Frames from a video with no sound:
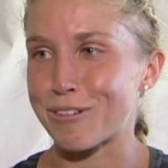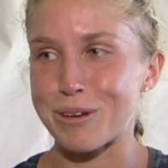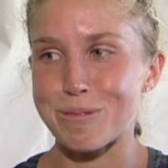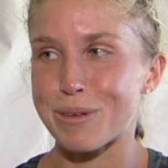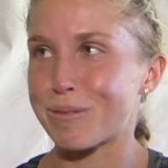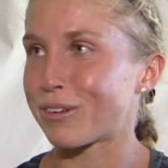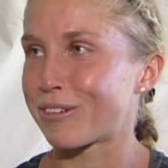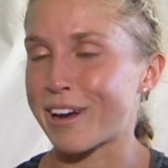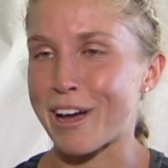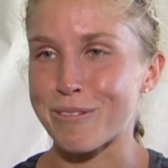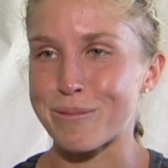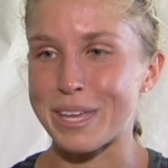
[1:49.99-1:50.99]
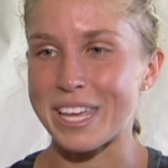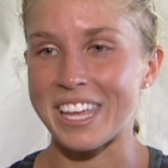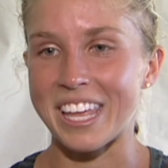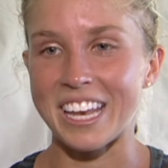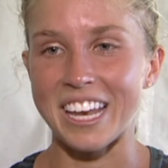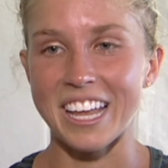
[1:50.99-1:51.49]
many people around me,
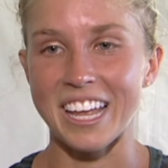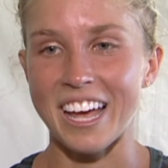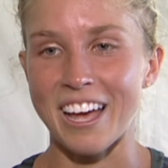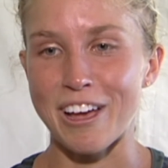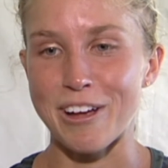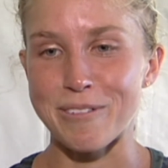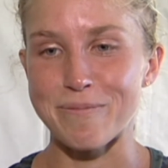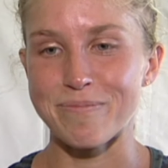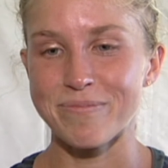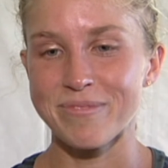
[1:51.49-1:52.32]
and